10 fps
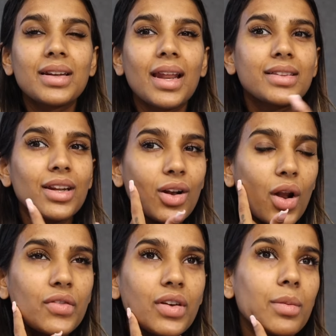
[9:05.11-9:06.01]
Like there are a
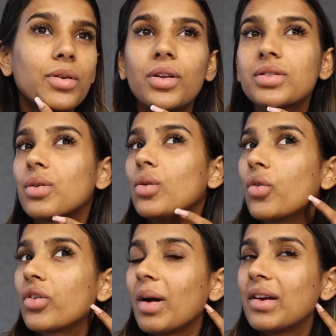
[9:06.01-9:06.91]
lot of comedons all
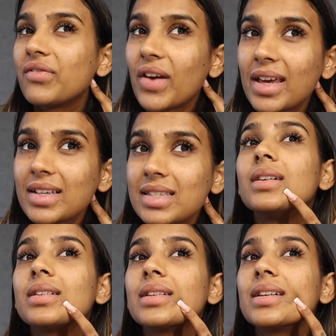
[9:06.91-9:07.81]
over my face,
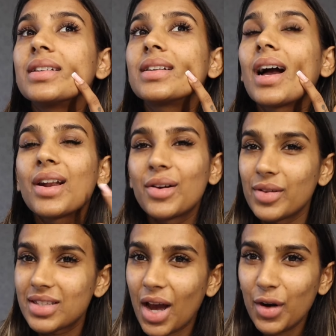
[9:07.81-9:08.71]
and like, I don't know,
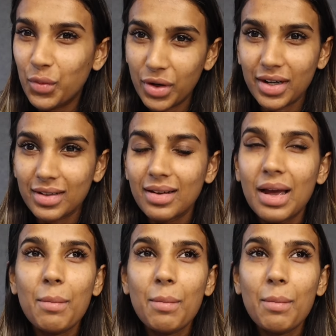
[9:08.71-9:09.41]
it's kind of weird.